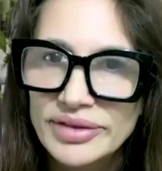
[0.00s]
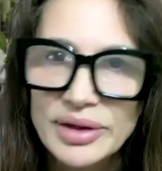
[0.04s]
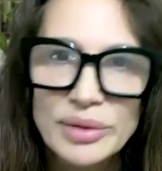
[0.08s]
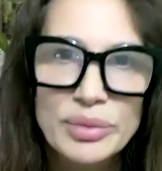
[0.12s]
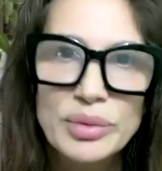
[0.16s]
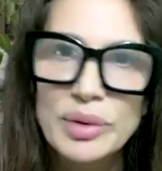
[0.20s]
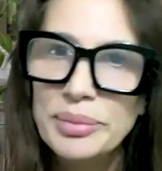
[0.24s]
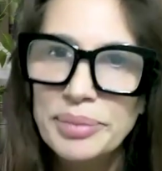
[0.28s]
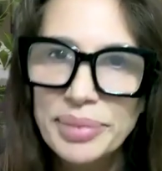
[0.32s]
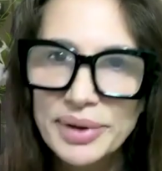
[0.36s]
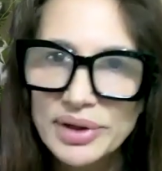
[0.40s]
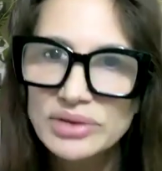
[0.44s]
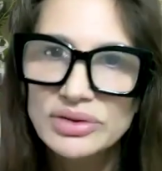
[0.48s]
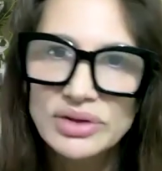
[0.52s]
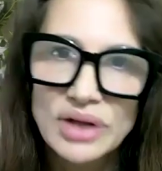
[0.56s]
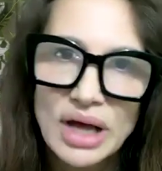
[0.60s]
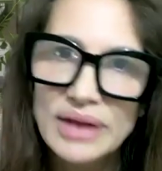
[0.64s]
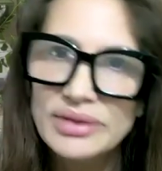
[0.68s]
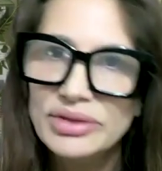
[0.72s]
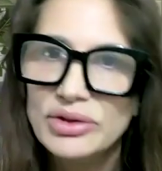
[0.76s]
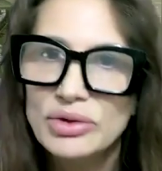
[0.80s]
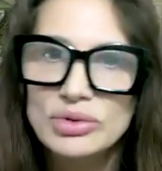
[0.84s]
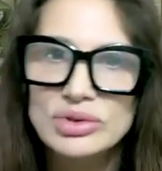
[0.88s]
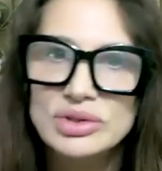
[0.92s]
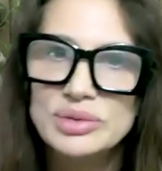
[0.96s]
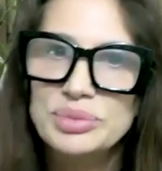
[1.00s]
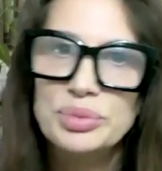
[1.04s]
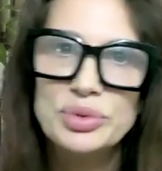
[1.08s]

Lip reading: They were built on those